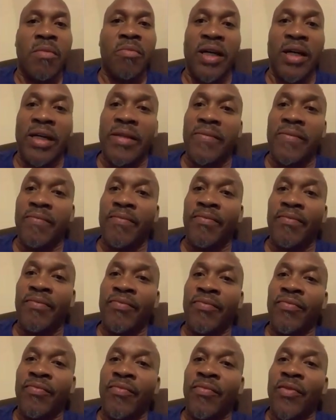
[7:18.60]
but
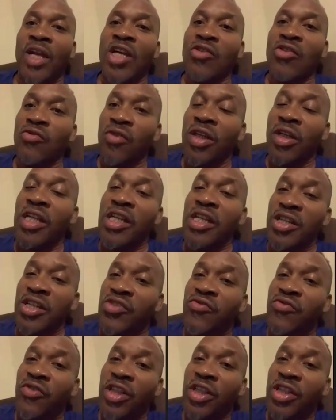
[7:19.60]
it really
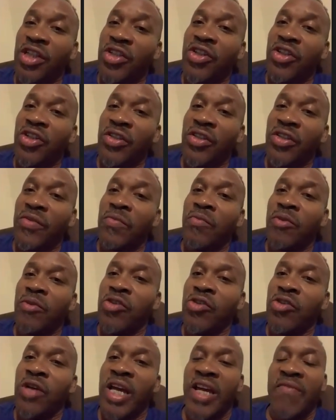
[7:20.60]
is really good
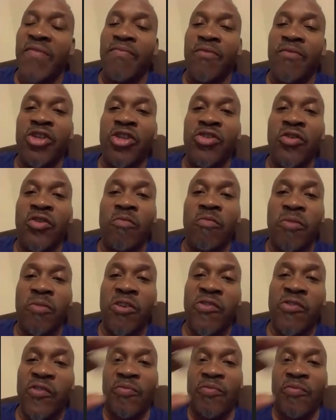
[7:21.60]
when you know
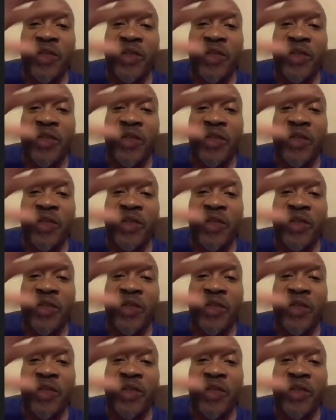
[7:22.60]
both